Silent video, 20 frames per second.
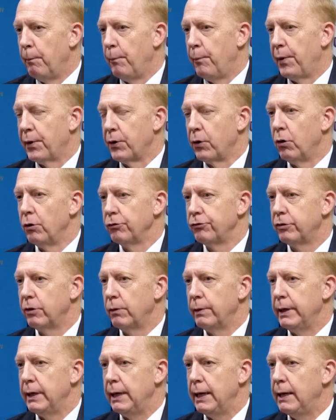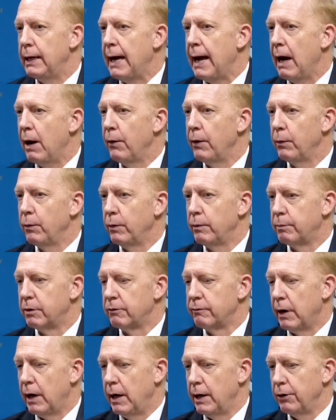but also in how it would
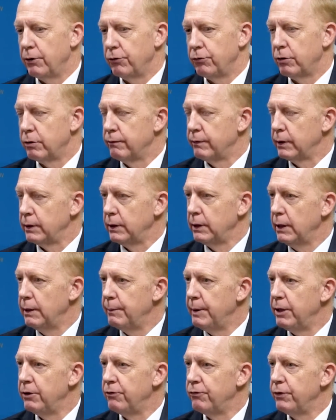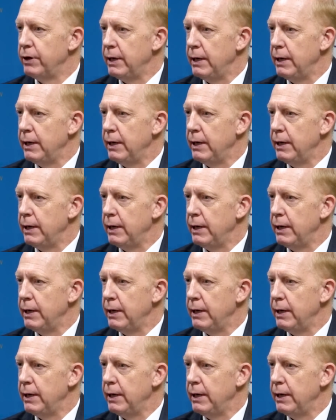provide a sort of a limited